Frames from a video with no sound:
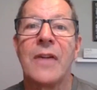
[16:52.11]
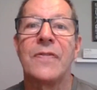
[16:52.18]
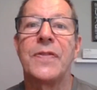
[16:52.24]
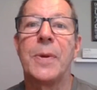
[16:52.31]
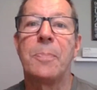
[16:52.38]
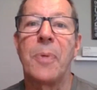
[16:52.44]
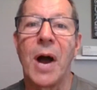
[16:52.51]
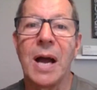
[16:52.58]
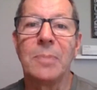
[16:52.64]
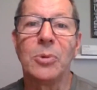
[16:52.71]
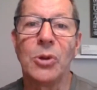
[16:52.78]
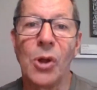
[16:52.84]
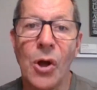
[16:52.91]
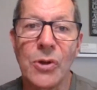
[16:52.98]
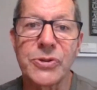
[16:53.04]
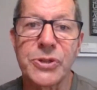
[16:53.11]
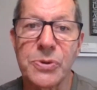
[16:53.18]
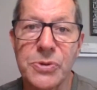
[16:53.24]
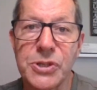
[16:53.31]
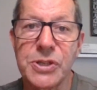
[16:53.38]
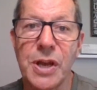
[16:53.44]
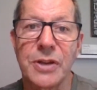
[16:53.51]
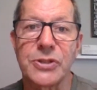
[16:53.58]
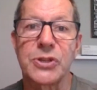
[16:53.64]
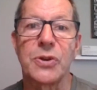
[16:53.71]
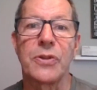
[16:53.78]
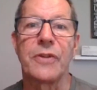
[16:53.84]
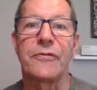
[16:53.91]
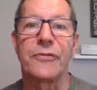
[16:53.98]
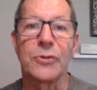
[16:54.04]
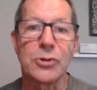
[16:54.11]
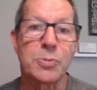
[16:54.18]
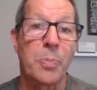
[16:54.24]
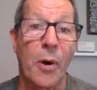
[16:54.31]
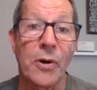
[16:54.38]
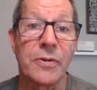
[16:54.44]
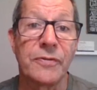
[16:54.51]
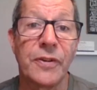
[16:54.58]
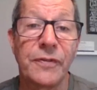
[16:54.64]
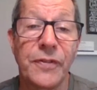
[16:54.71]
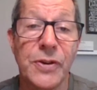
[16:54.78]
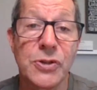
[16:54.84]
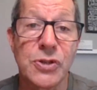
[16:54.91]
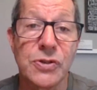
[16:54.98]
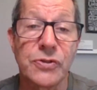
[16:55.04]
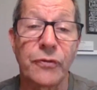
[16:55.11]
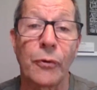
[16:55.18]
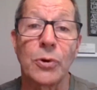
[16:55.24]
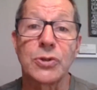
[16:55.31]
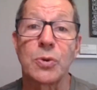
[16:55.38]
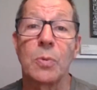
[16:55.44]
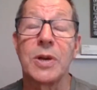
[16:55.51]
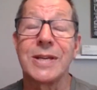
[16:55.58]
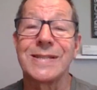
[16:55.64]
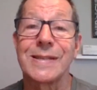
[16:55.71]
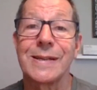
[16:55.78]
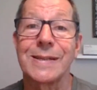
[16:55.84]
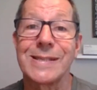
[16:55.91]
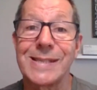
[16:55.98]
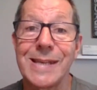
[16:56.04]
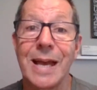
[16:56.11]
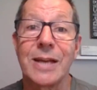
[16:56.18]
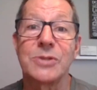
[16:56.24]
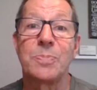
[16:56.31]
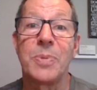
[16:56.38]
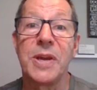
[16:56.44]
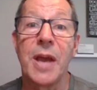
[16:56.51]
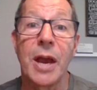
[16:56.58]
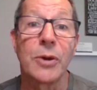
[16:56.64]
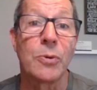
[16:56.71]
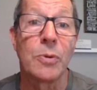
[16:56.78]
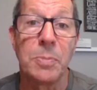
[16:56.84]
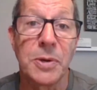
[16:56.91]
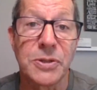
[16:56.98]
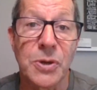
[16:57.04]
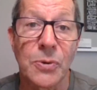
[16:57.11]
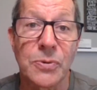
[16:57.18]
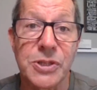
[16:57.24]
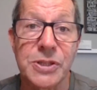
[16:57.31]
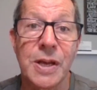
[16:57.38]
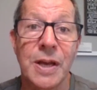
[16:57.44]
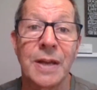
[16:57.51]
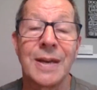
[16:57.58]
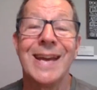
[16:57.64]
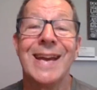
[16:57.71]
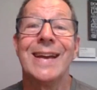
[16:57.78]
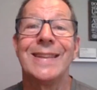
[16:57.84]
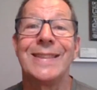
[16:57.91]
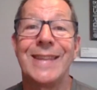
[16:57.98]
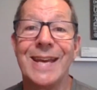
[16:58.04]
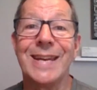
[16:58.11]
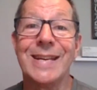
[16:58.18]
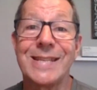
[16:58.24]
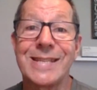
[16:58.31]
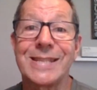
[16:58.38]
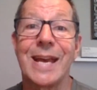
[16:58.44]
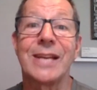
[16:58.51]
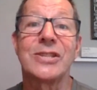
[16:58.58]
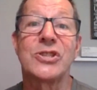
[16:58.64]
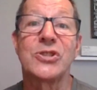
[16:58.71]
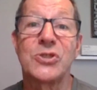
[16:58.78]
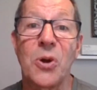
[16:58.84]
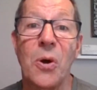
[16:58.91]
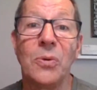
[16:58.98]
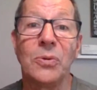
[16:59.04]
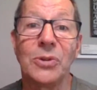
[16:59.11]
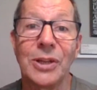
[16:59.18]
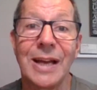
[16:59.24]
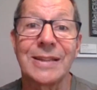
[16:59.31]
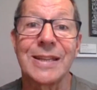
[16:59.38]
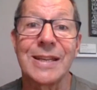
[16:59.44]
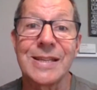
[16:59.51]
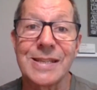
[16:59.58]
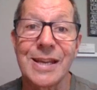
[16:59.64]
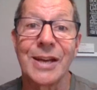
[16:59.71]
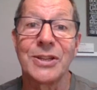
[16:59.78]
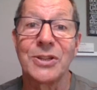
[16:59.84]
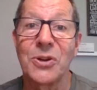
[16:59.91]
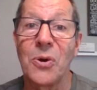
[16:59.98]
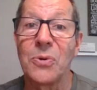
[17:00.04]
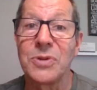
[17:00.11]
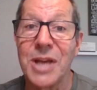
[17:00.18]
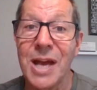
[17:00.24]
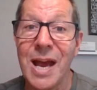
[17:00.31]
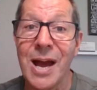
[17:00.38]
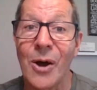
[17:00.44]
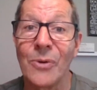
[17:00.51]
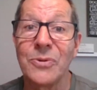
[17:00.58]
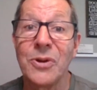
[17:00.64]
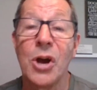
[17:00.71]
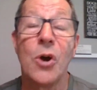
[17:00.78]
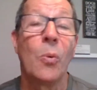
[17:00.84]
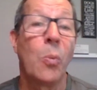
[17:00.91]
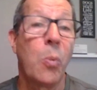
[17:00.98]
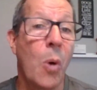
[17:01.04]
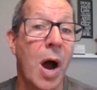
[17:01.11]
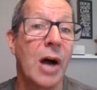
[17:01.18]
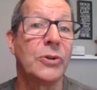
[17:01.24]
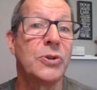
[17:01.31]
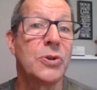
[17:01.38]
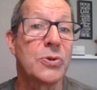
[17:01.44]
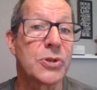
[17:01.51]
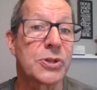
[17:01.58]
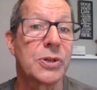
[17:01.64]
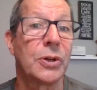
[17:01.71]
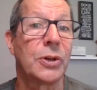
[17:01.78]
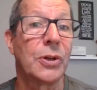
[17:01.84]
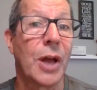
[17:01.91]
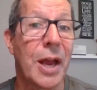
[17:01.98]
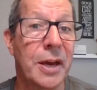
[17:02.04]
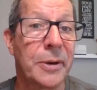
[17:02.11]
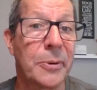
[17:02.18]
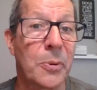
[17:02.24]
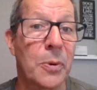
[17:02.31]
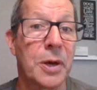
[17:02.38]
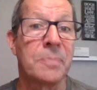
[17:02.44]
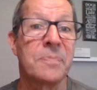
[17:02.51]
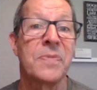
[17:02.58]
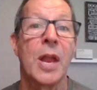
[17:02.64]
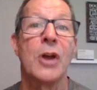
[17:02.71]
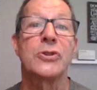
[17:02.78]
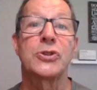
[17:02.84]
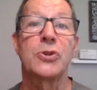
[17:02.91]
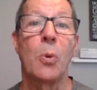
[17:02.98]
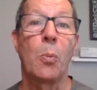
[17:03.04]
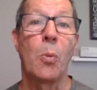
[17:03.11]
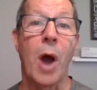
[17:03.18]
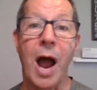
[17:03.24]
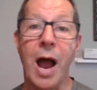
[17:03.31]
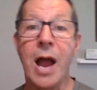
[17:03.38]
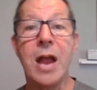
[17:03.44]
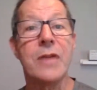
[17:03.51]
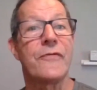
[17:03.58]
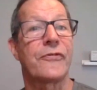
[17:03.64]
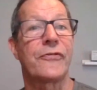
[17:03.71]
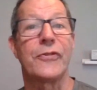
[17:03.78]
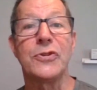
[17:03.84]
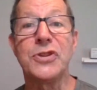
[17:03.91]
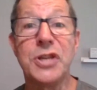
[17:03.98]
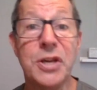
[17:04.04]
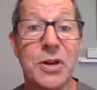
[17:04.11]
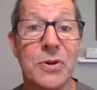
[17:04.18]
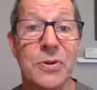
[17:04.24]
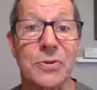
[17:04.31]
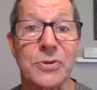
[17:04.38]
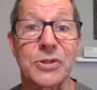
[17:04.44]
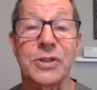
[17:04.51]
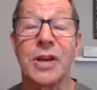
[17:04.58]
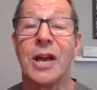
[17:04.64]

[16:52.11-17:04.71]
The Bible also says, so the first part of Ephesians 4:26 says, be angry but don't sin. Then it says, don't let the sun go down while you're still angry. So for years,